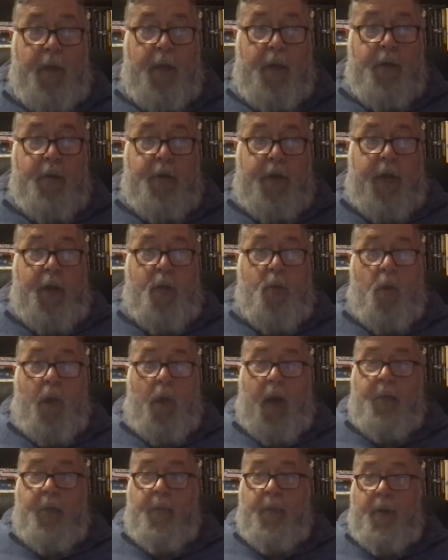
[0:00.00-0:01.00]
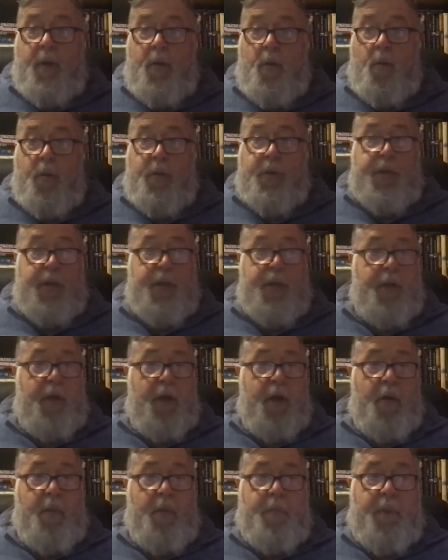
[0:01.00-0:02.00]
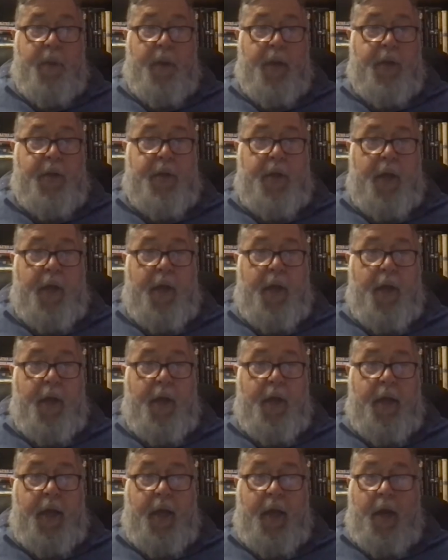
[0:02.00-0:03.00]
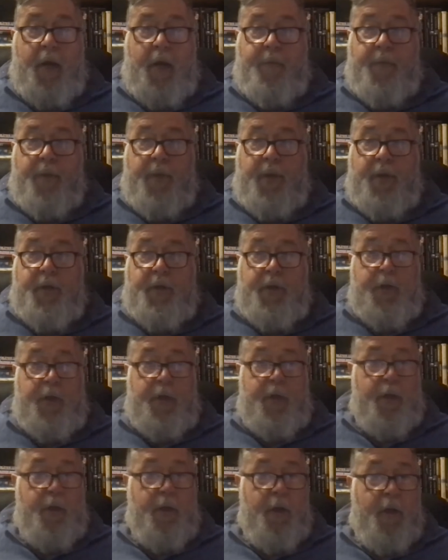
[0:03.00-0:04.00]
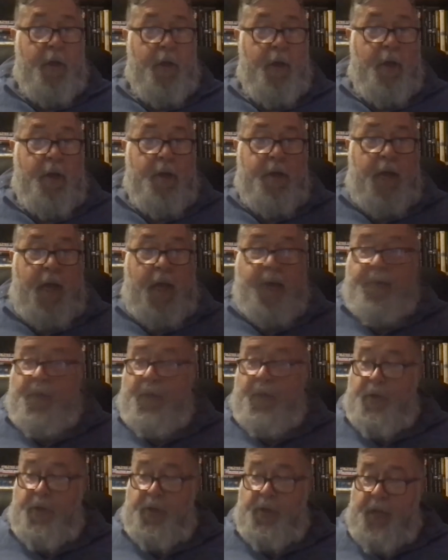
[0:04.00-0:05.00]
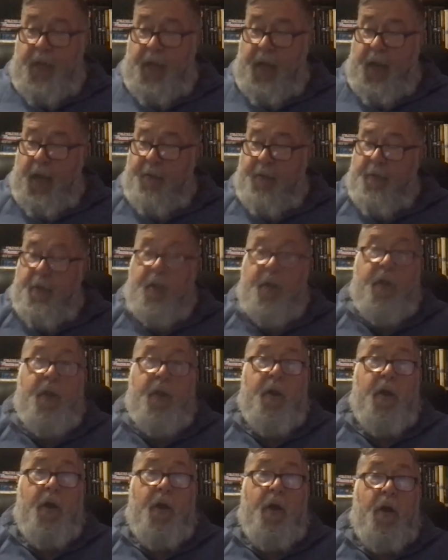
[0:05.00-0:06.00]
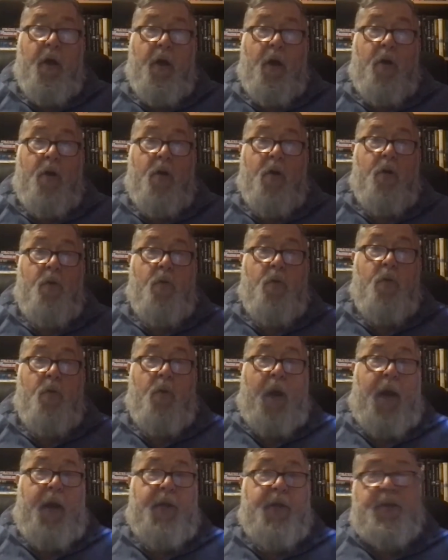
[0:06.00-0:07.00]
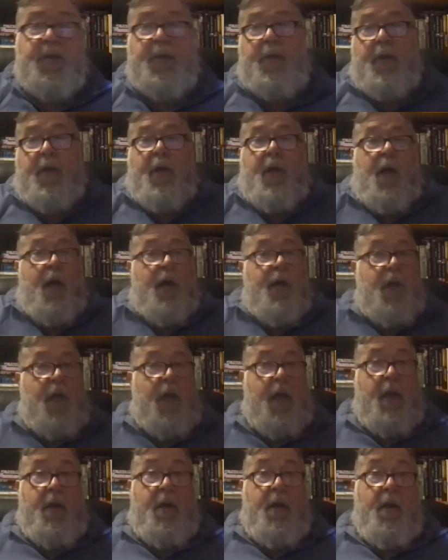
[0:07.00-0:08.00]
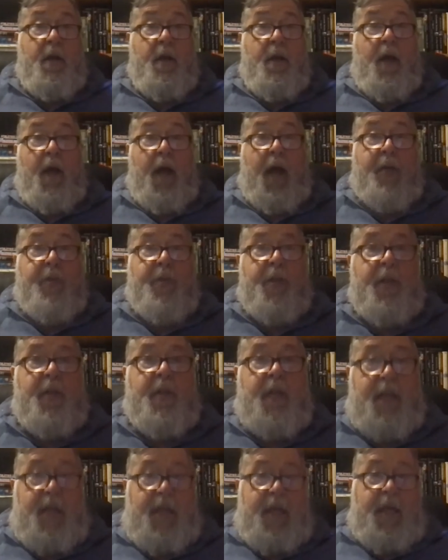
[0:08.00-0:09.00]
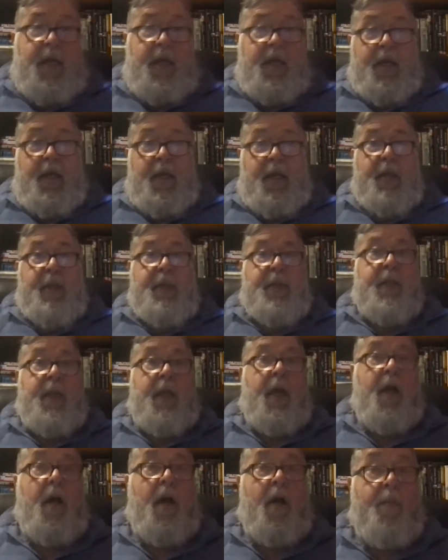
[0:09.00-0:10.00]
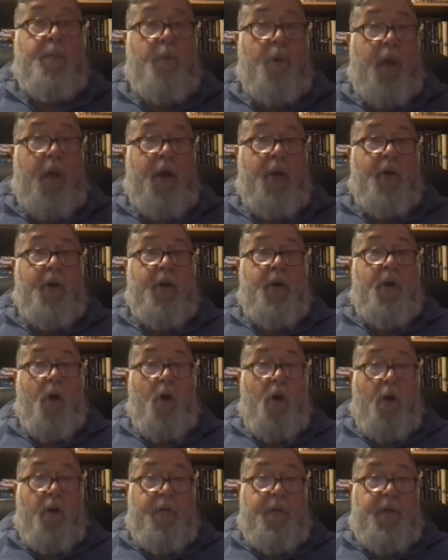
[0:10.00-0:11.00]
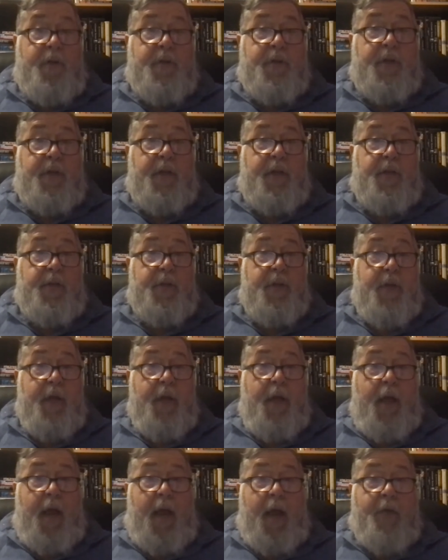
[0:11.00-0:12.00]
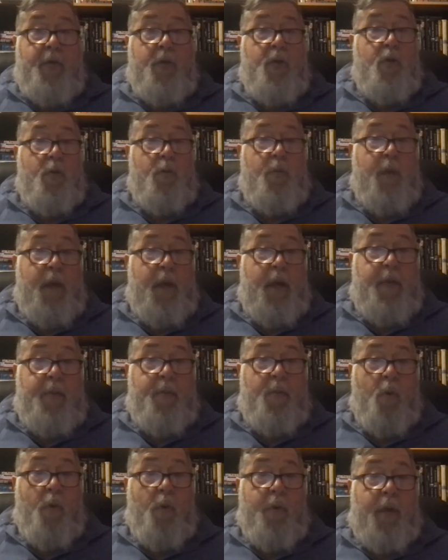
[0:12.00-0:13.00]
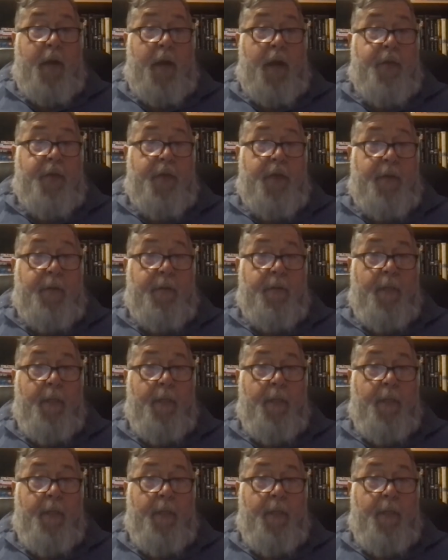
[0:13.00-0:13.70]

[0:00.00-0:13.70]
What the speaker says: Jake Whiteman was in there, but he ended up finishing 10th and just not having a good race. Again, I think the heat is a player in all these things and the humidity more than anything.